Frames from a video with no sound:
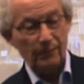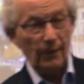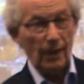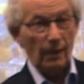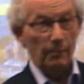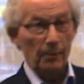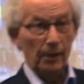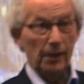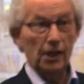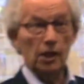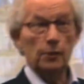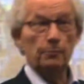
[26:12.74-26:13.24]

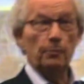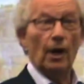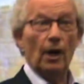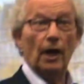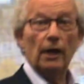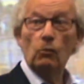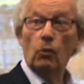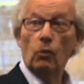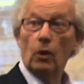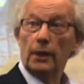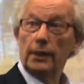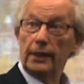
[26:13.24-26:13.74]
But this buy
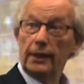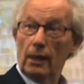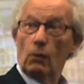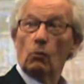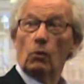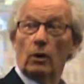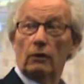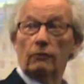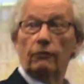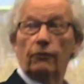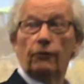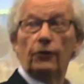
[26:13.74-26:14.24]
one, get
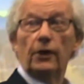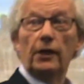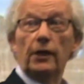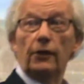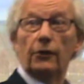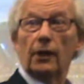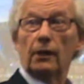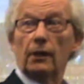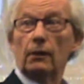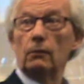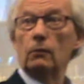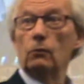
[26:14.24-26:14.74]
one free
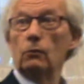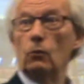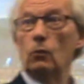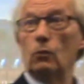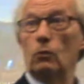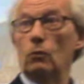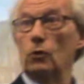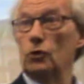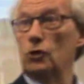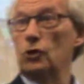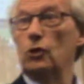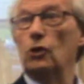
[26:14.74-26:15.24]
thing
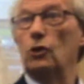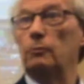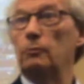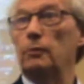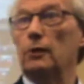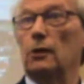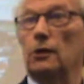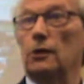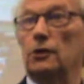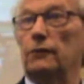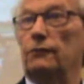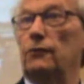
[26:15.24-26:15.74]
was good,
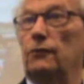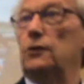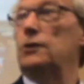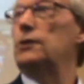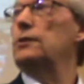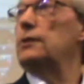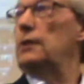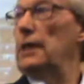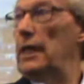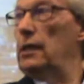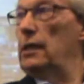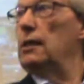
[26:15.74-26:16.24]
because if you
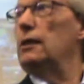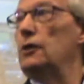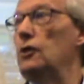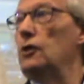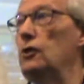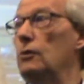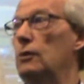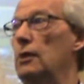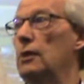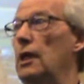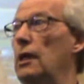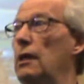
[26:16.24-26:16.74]
stayed in the
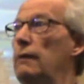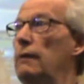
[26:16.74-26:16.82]
UK,